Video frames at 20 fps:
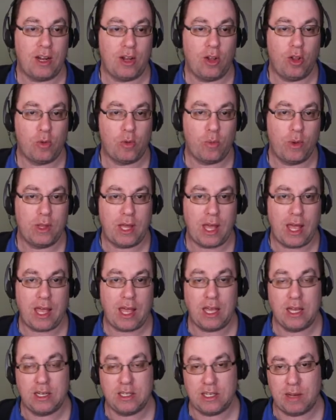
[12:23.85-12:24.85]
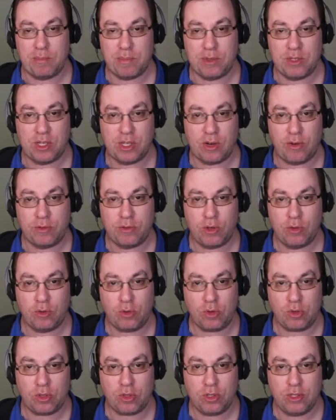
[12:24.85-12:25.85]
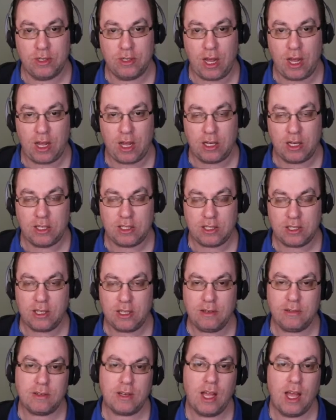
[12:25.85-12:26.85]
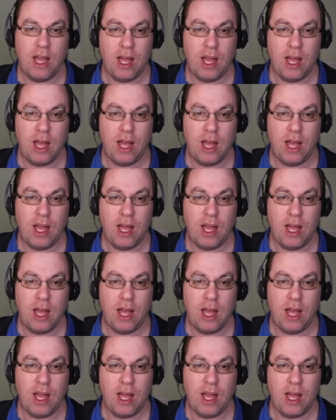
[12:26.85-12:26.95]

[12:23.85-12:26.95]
along with a 10% off token discount